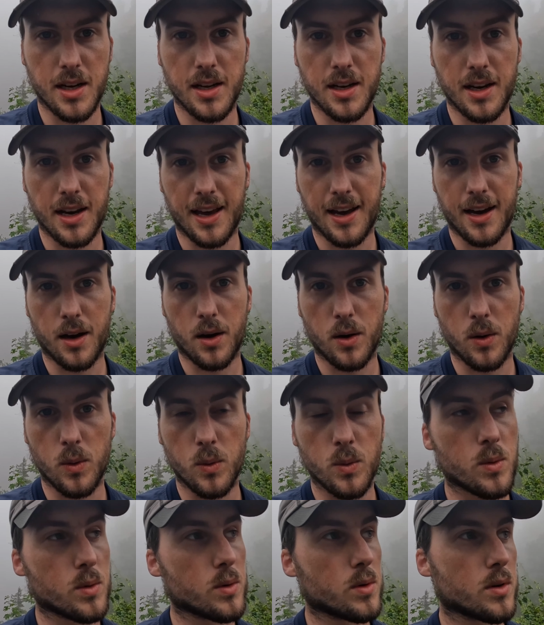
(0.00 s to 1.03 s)
allow
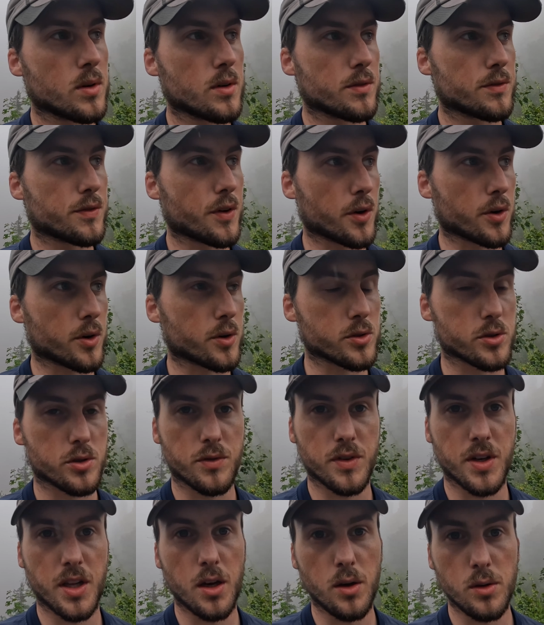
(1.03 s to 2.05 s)
photos or
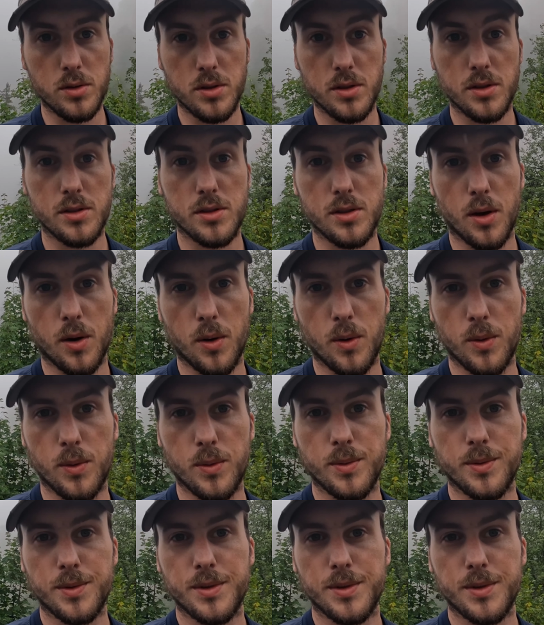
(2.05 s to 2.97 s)
videos, so